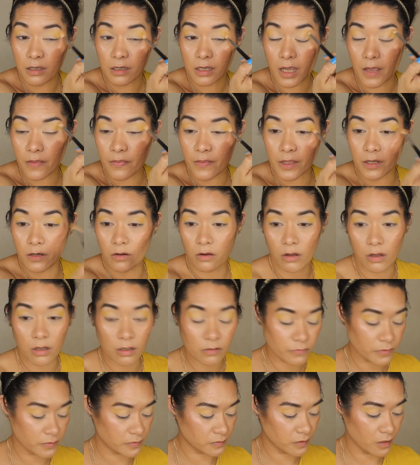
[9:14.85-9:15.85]
And then all
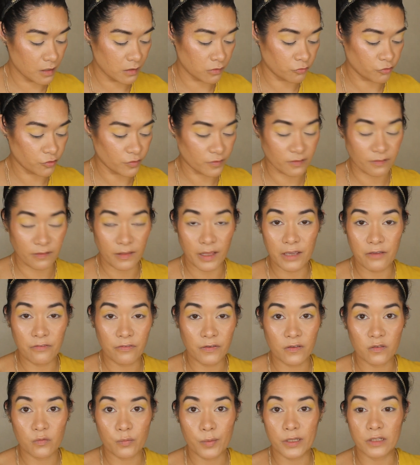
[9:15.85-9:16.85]
of a sudden, just life
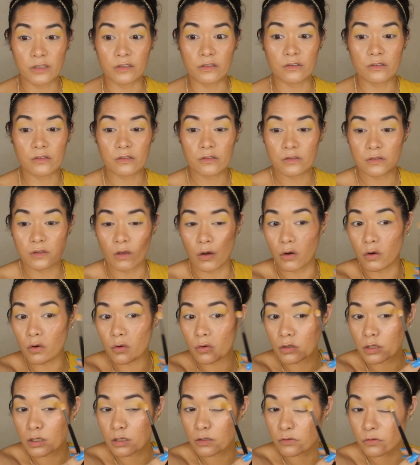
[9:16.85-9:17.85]
has been
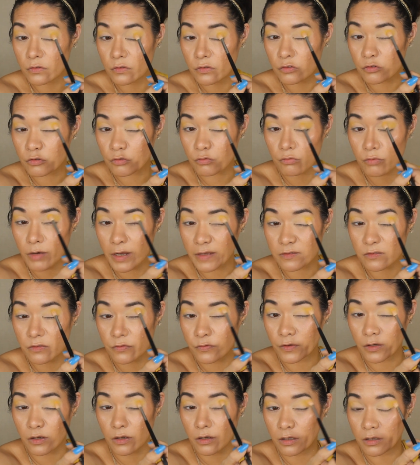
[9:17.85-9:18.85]
so
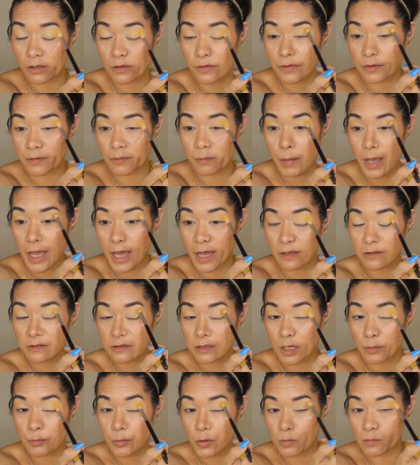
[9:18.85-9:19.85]
stressful the past
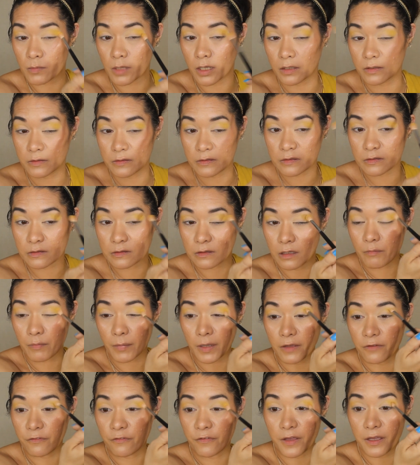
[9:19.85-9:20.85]
couple months.
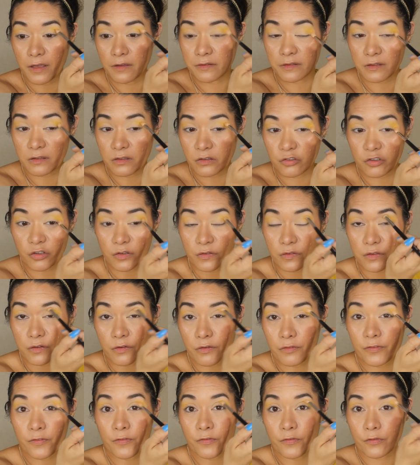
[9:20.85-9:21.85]
My face is
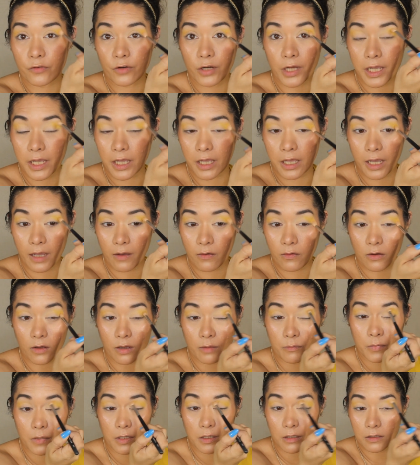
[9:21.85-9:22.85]
just freaking out
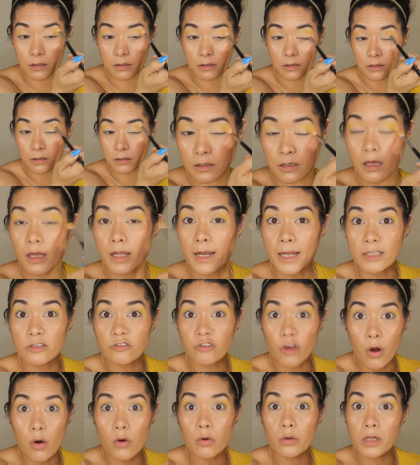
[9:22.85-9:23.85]
on me. And I
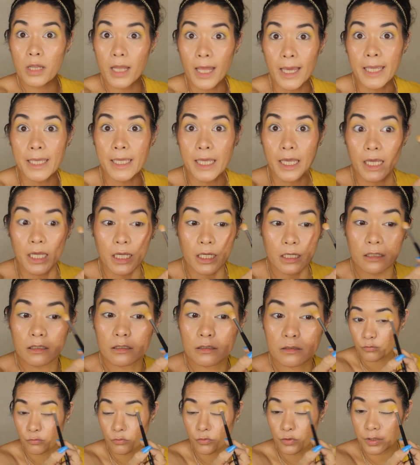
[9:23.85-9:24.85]
don't like it.
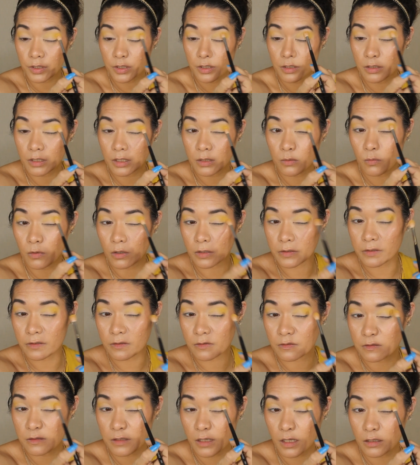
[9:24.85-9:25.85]
Really want
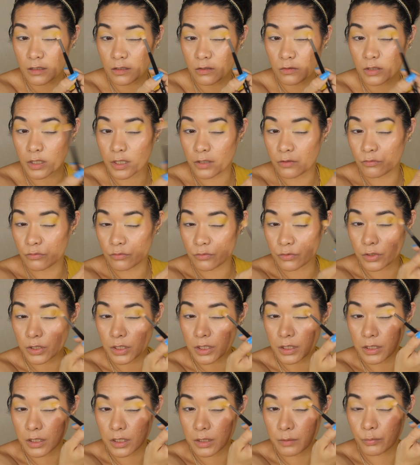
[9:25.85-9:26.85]
this yellow, like
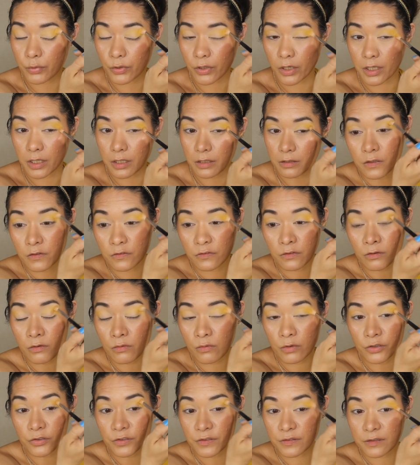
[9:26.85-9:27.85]
really bright. So
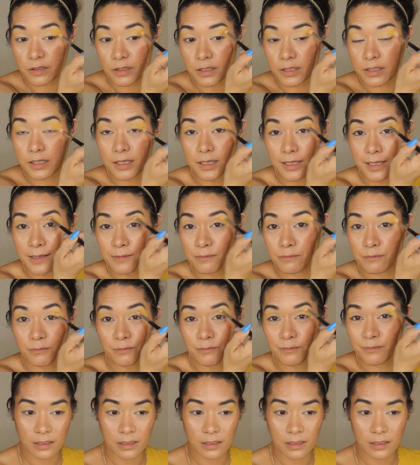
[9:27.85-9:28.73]
we're just gonna keep